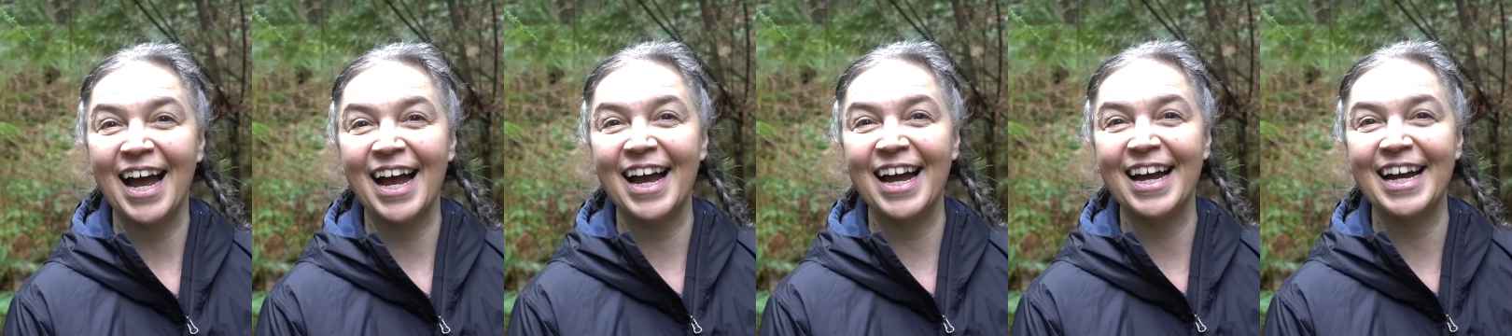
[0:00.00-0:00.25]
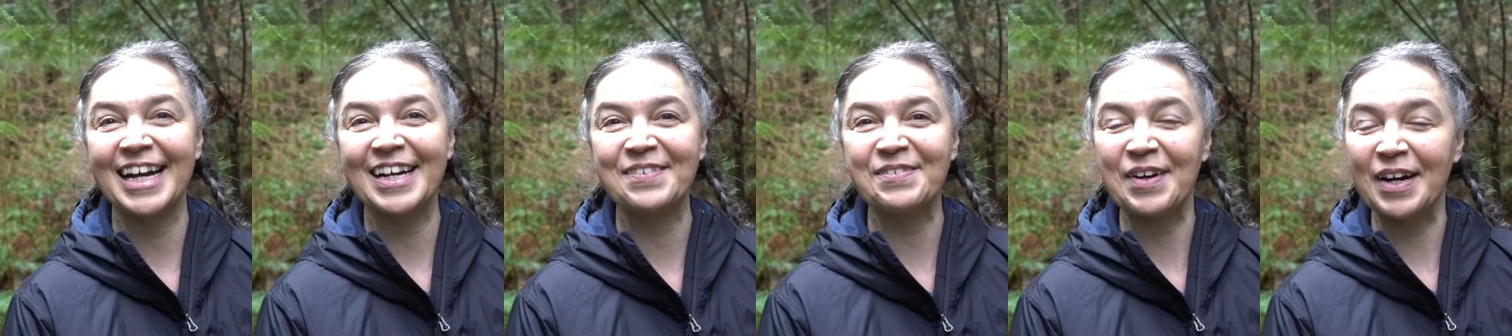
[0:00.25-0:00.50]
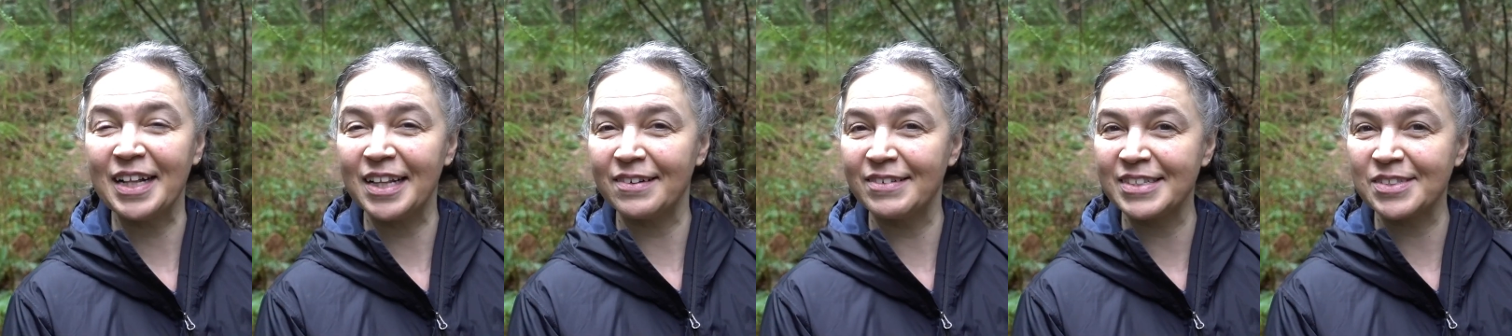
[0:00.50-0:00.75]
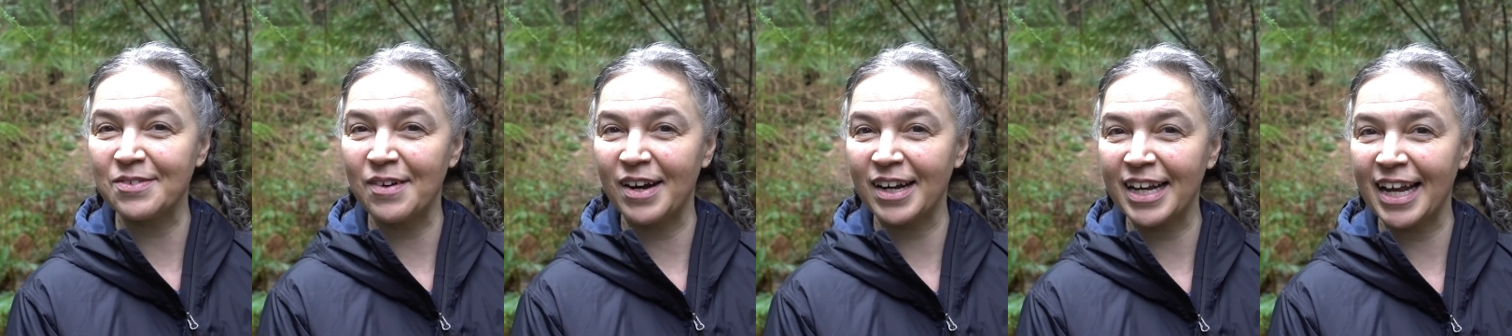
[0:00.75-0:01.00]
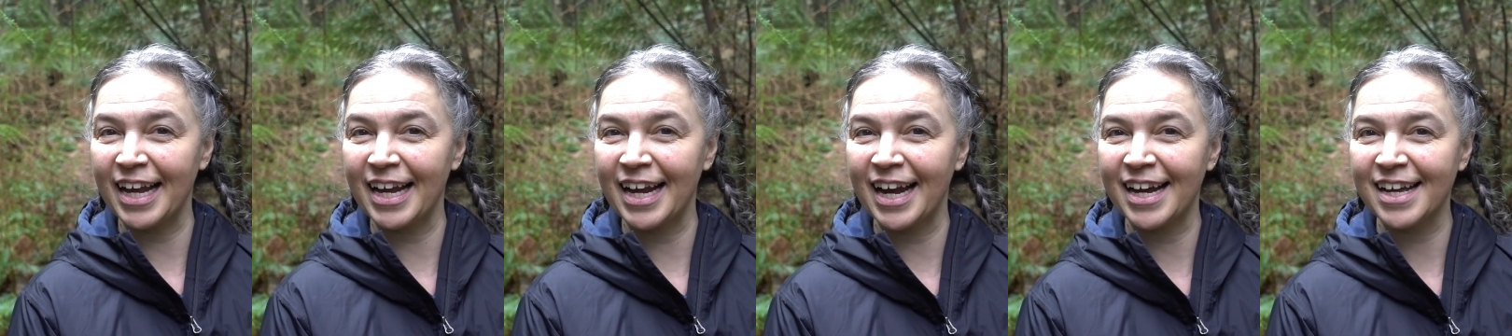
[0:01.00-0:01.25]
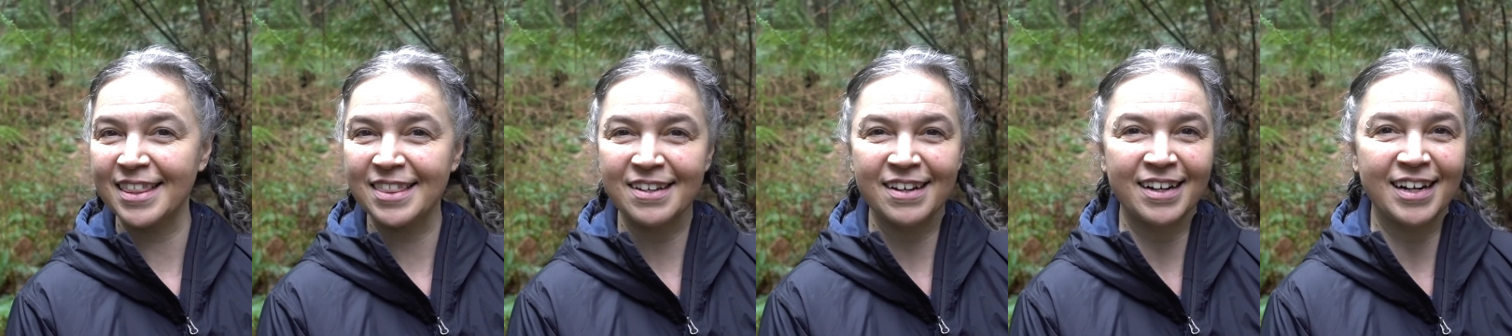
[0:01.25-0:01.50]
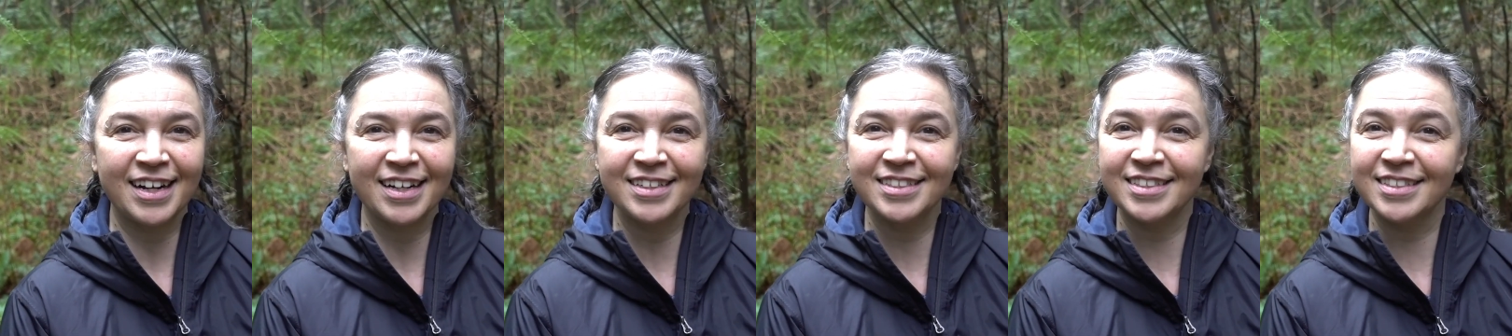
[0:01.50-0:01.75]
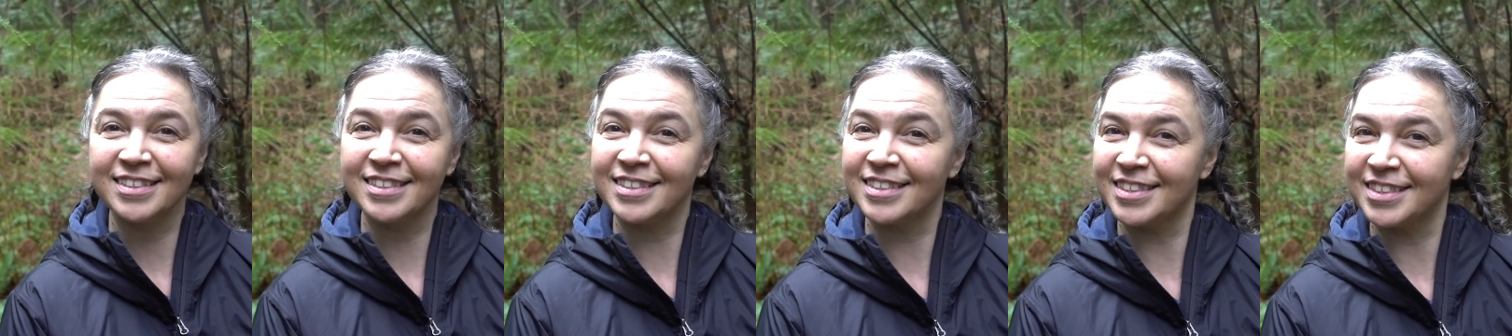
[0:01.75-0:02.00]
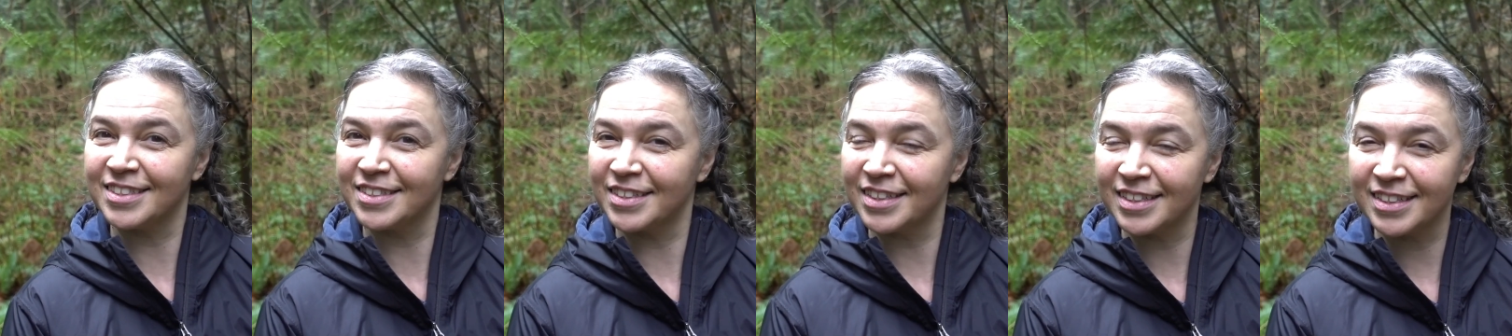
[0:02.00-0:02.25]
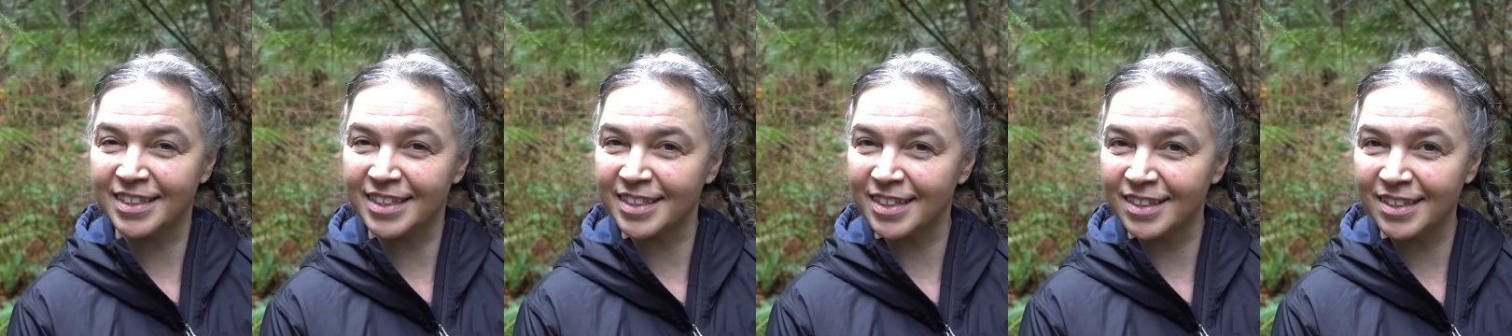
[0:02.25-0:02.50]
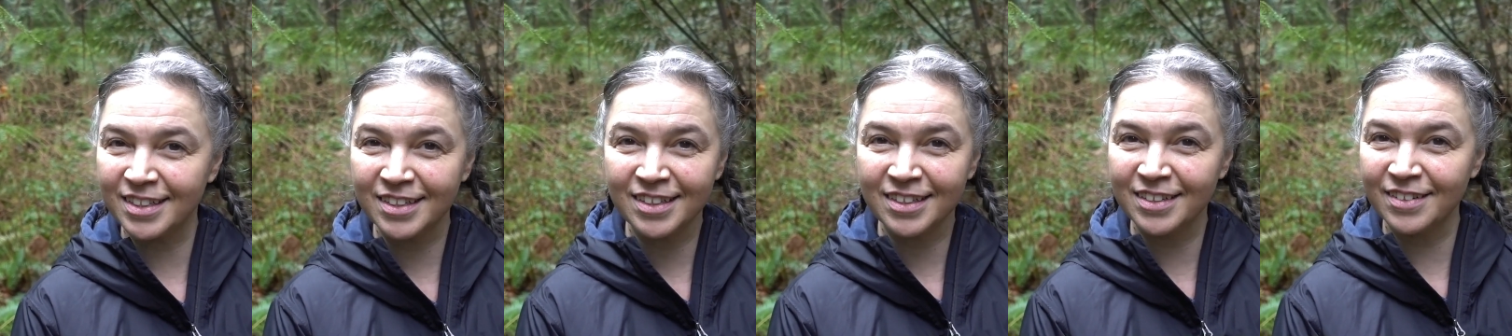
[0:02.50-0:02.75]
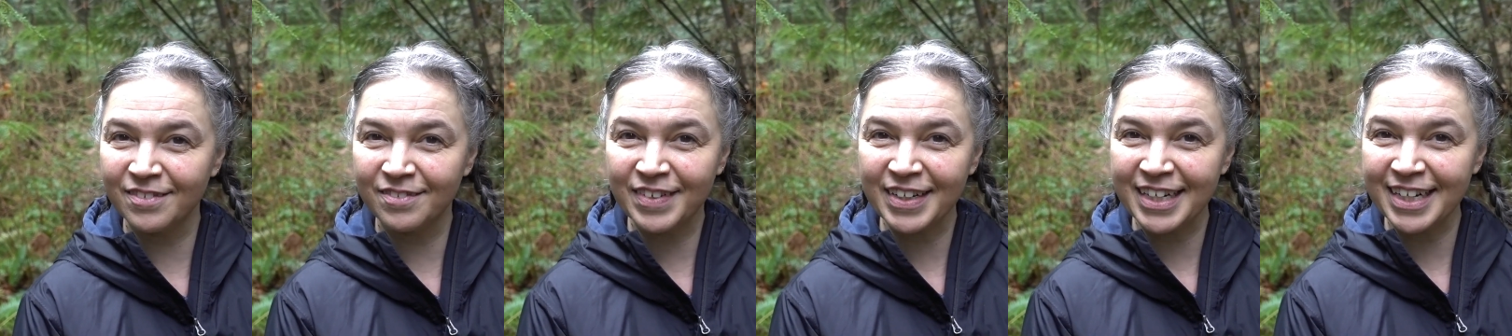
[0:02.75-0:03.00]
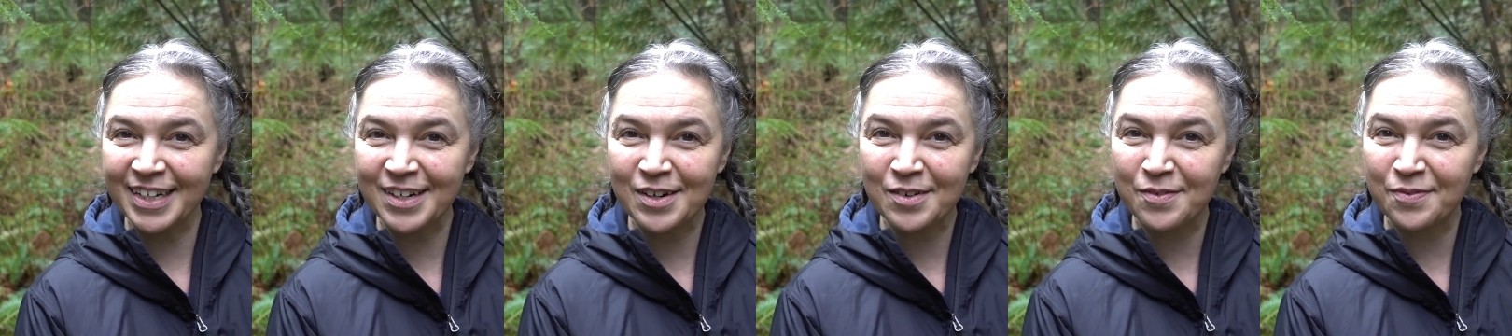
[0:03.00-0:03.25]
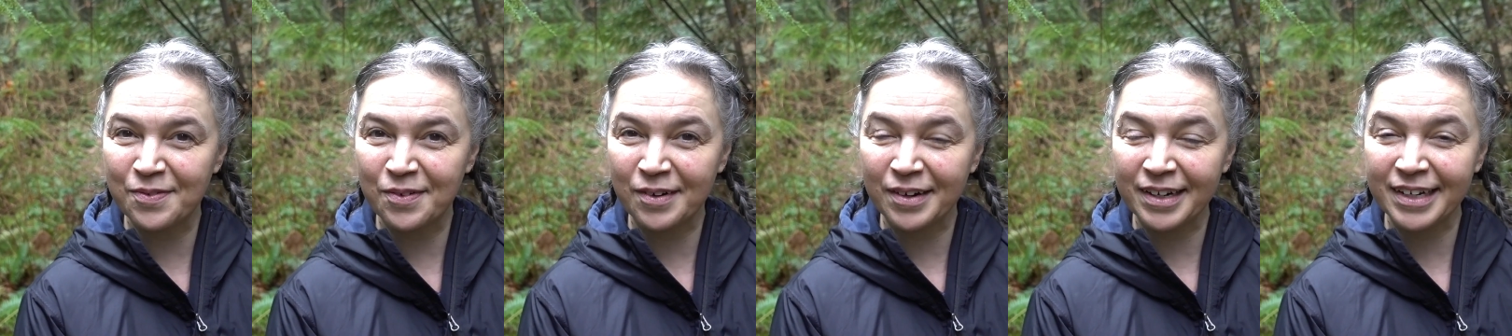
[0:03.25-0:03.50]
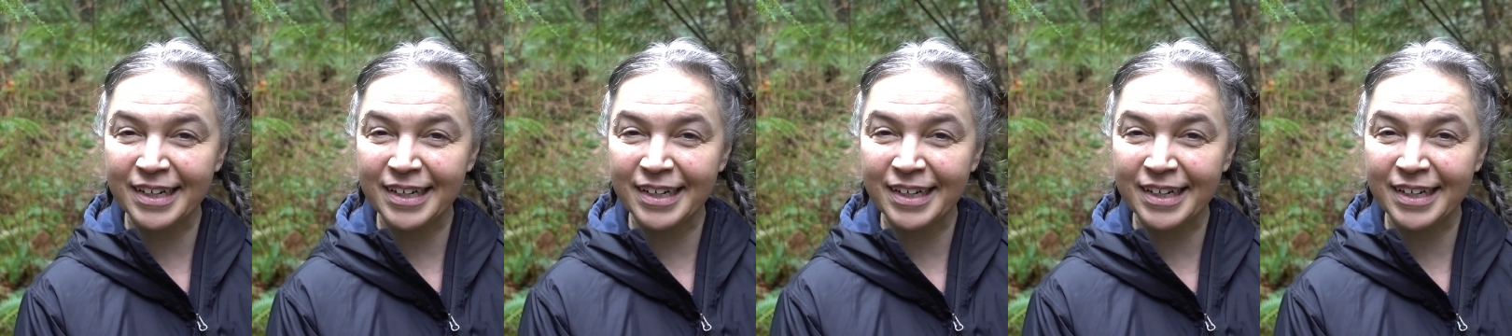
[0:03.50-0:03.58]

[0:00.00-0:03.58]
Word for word: And while I was walking, I thought I'd just do a little video for